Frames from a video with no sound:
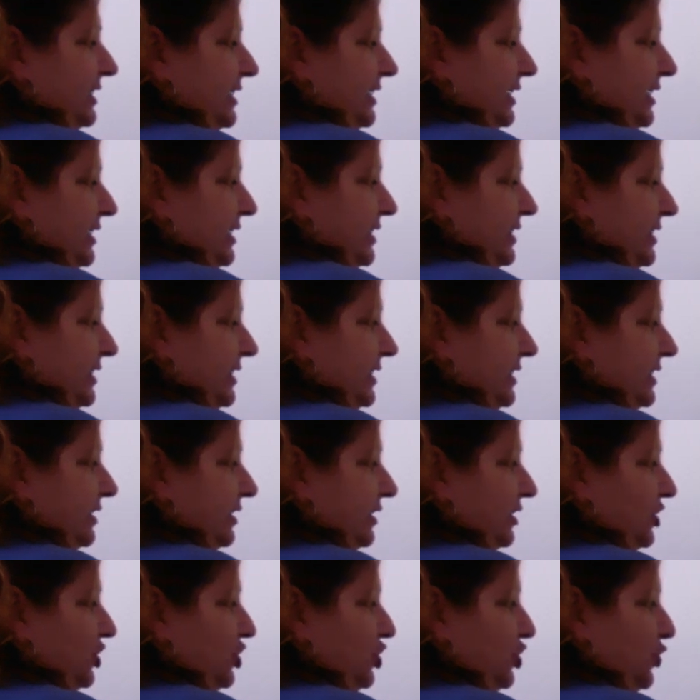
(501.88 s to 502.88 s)
is
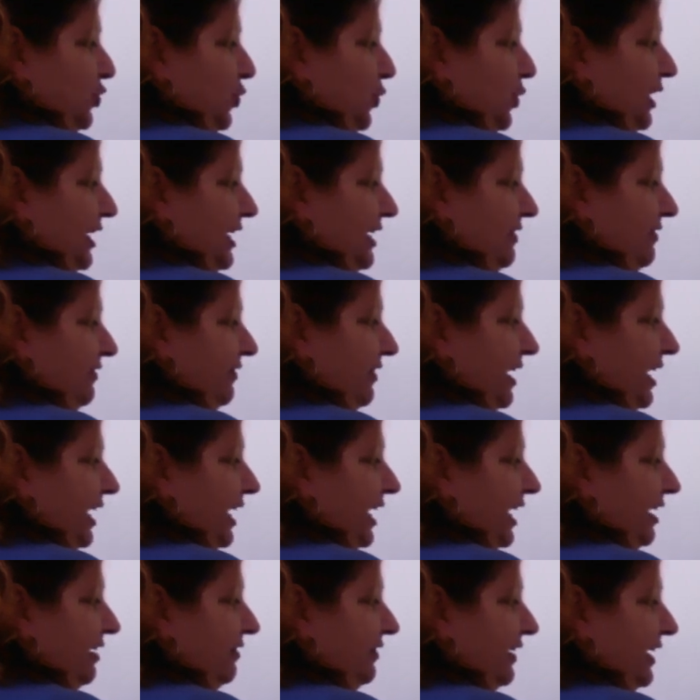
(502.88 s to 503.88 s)

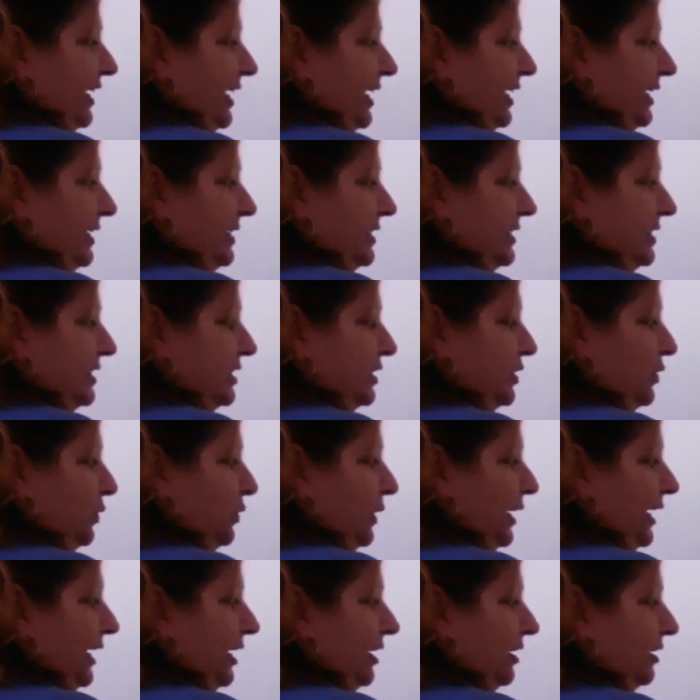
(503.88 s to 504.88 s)
25x
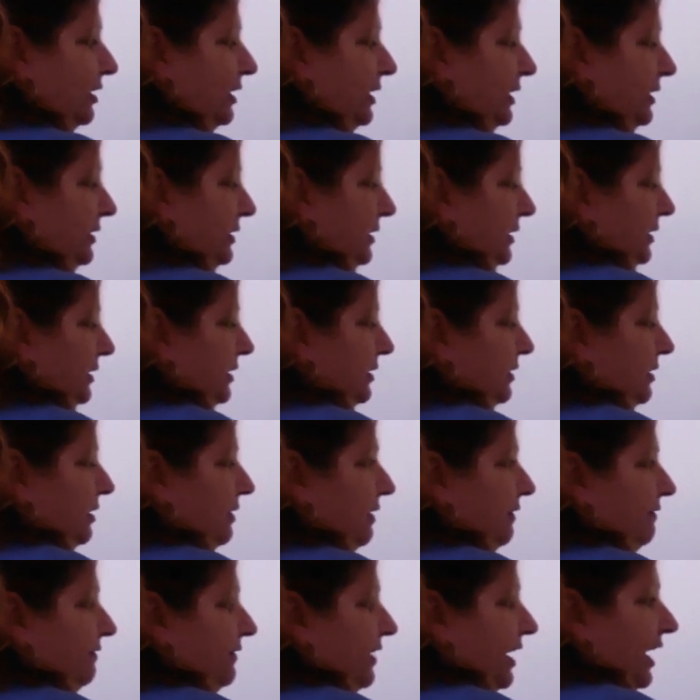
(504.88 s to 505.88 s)
squared.
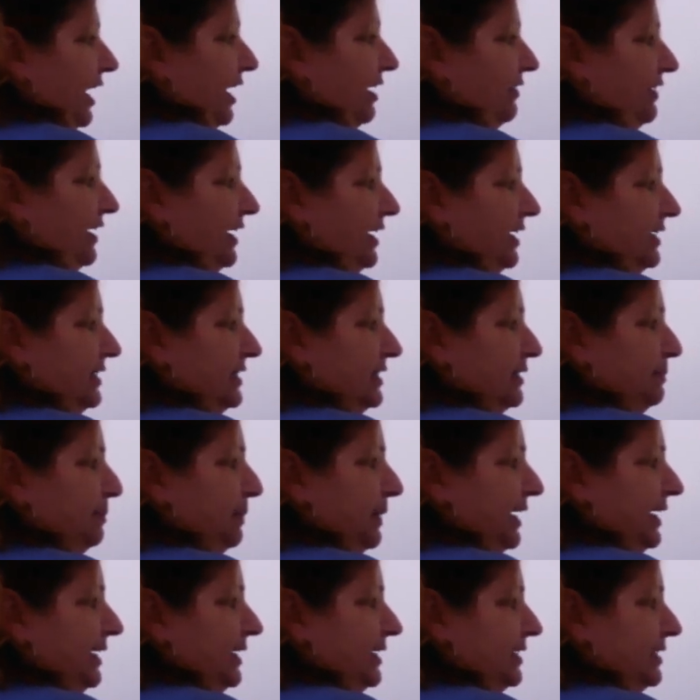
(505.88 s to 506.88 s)
5x
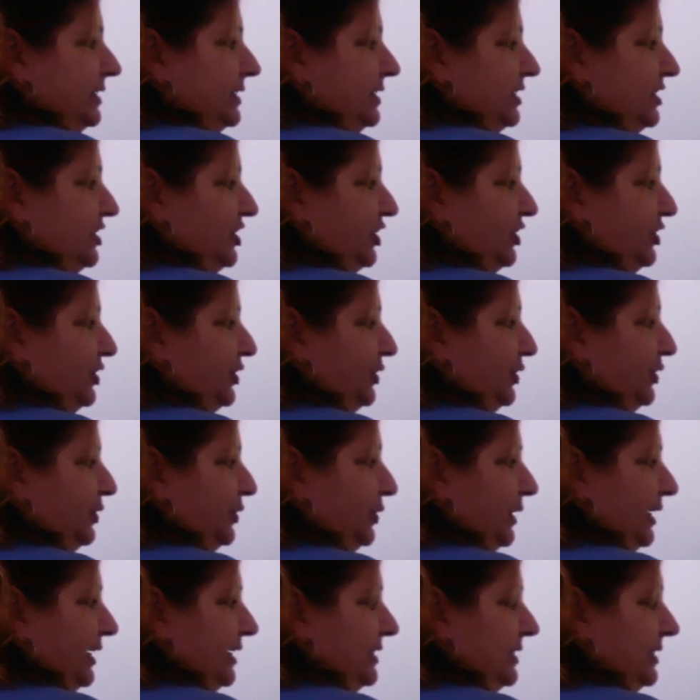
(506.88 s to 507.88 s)
minus
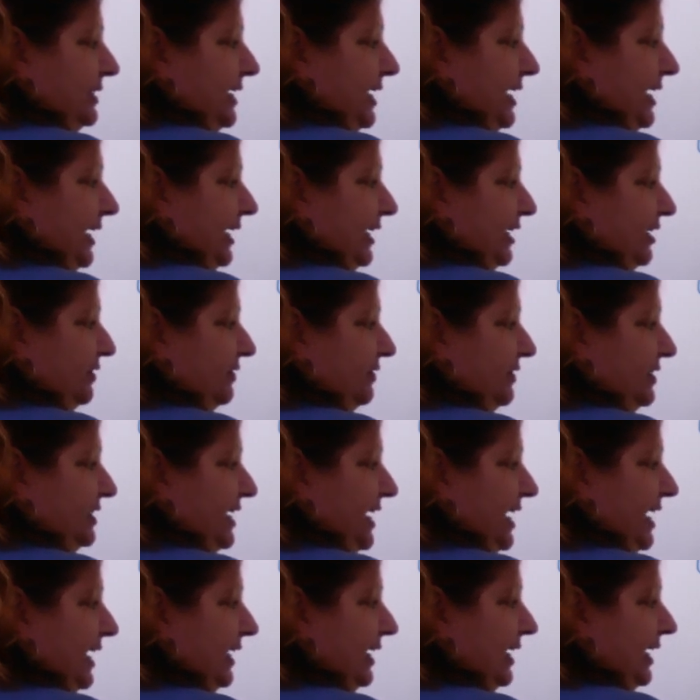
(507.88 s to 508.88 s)
2 is negative
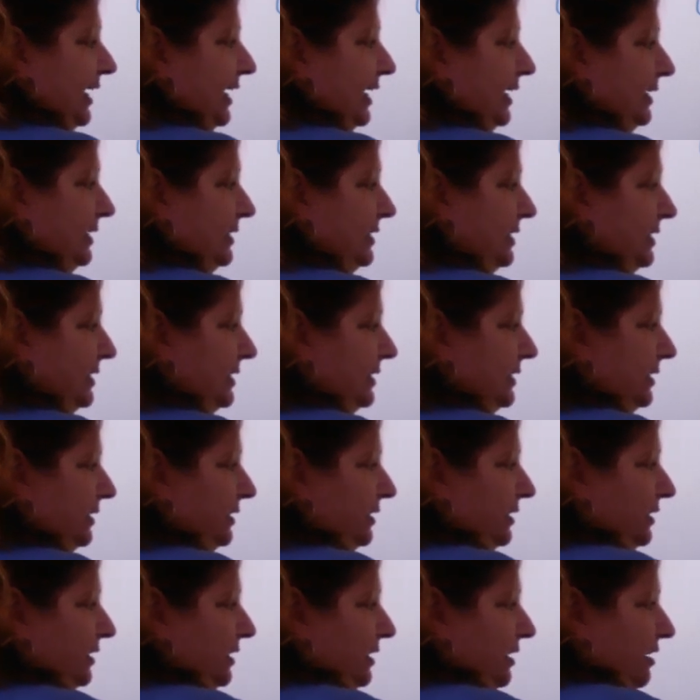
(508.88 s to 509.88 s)
10x.
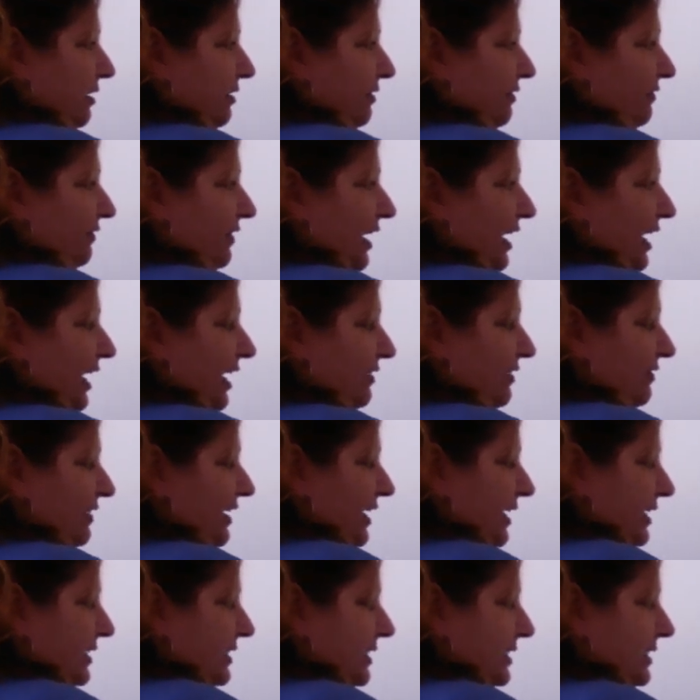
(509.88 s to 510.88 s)

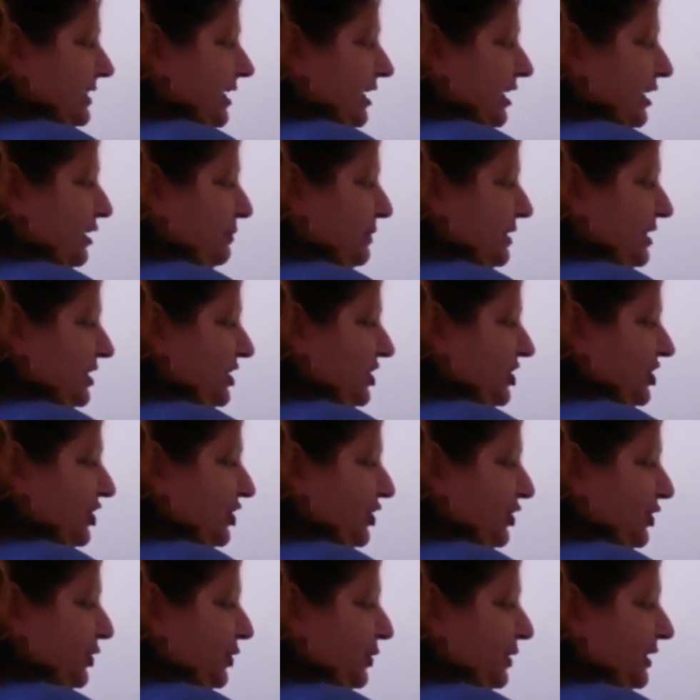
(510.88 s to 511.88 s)
5x times
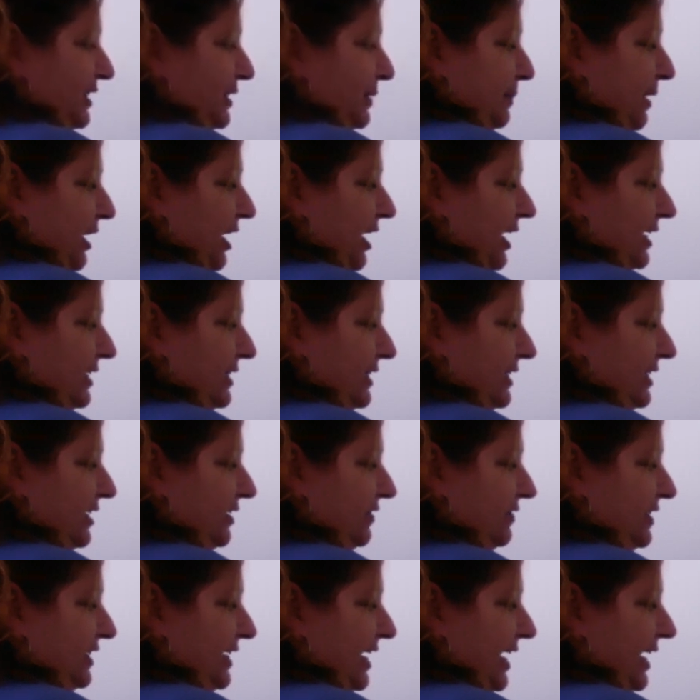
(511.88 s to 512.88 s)
2 is
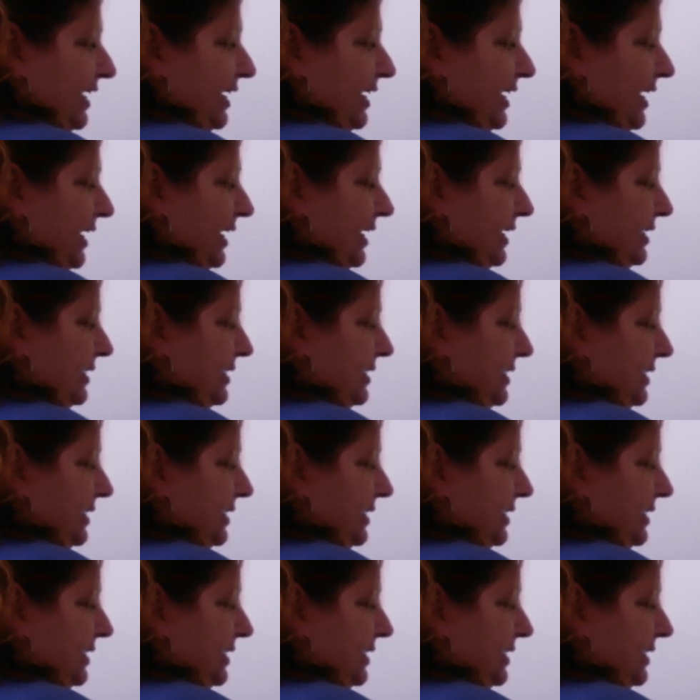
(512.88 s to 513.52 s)
positive 10x.